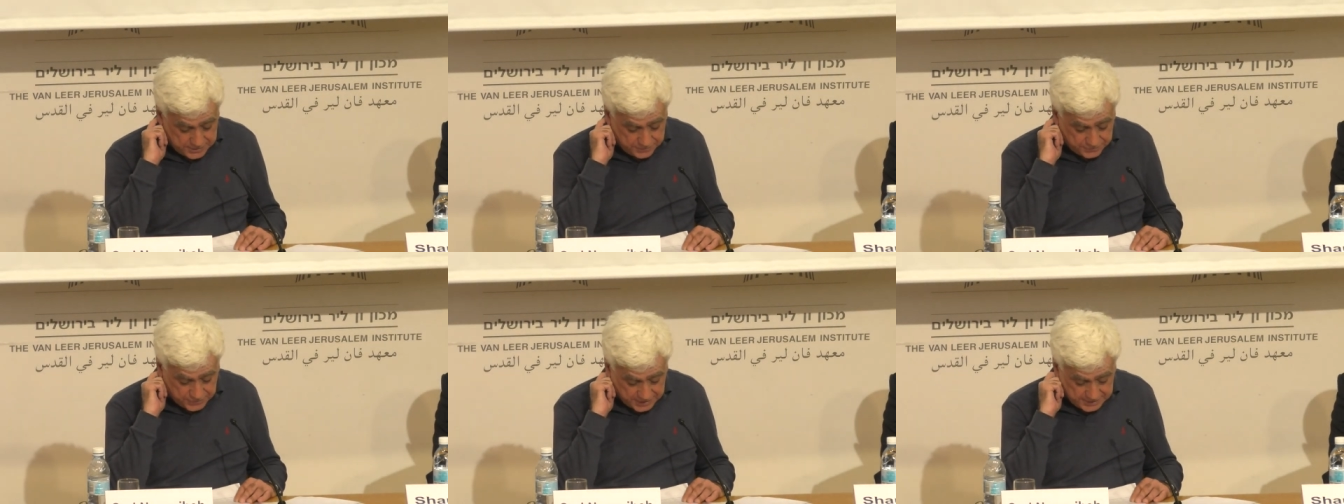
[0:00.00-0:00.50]
the
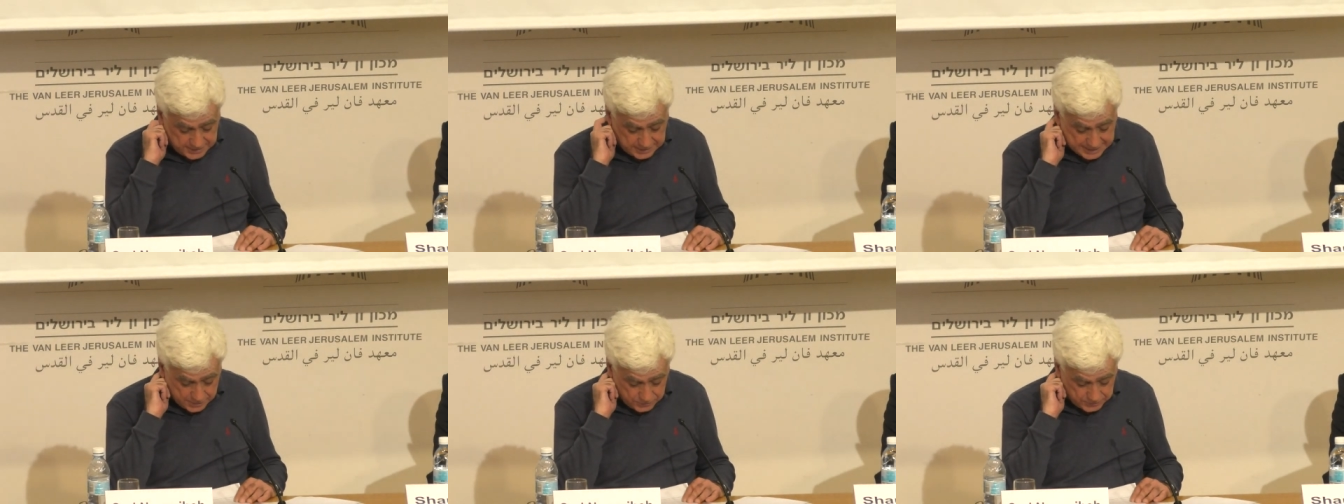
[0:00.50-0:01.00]

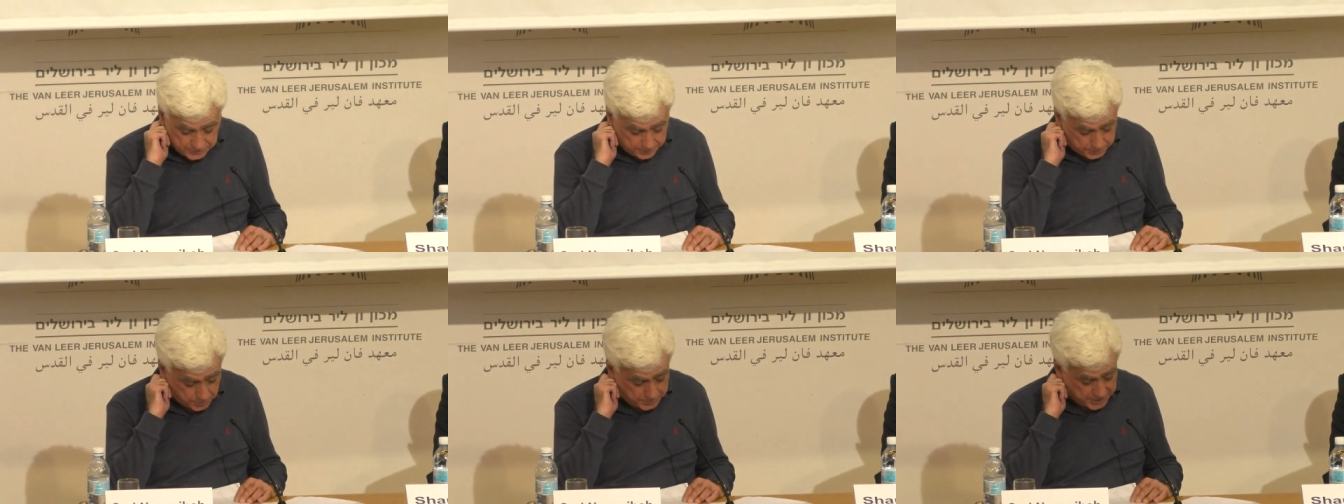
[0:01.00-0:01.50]
frenzied counter
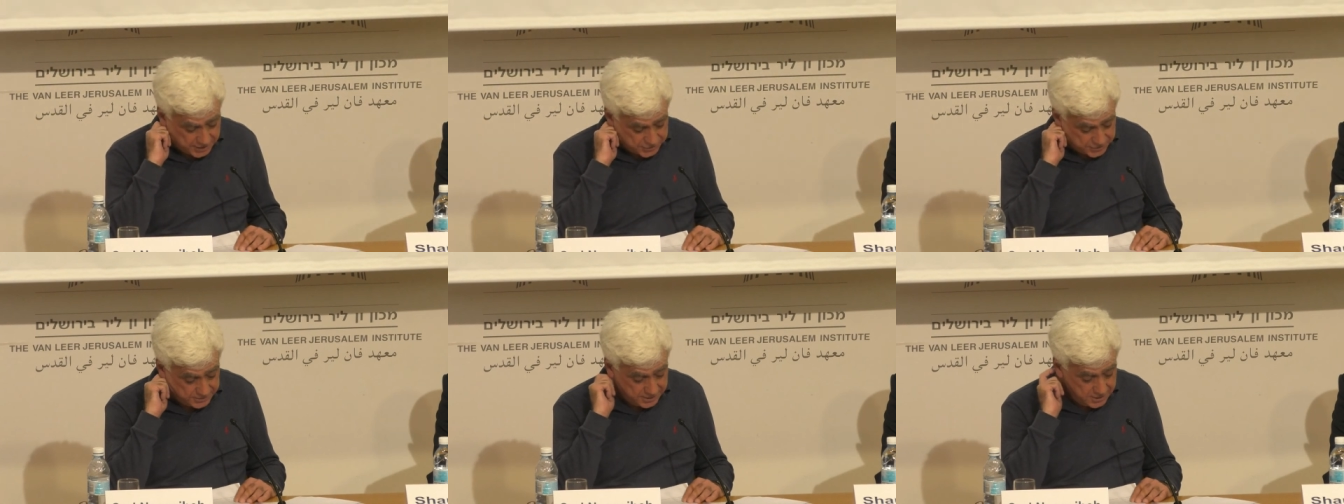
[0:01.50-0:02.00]

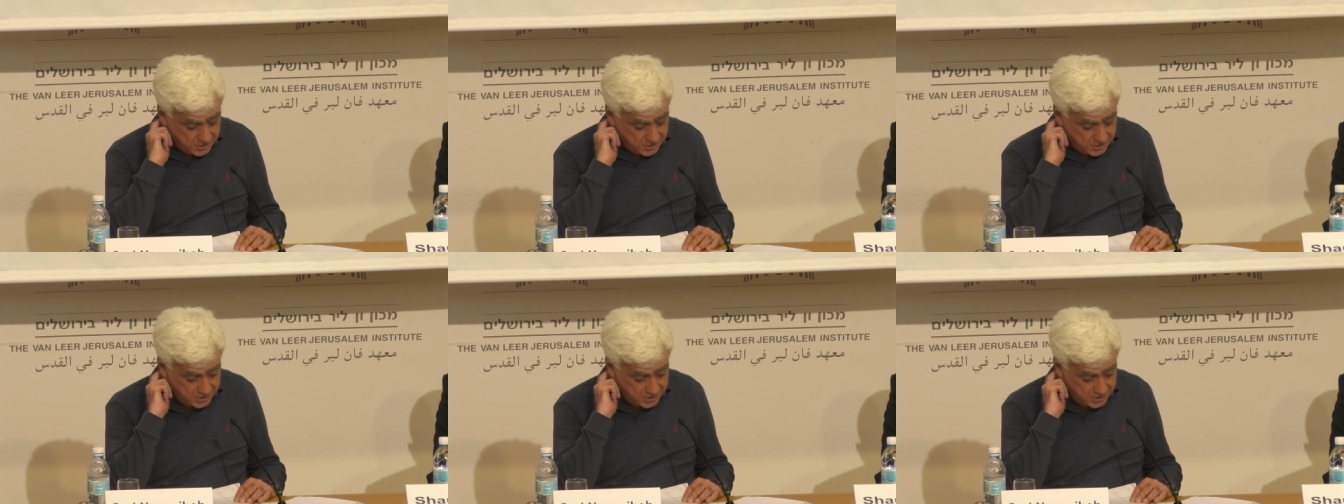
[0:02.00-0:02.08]
appropriation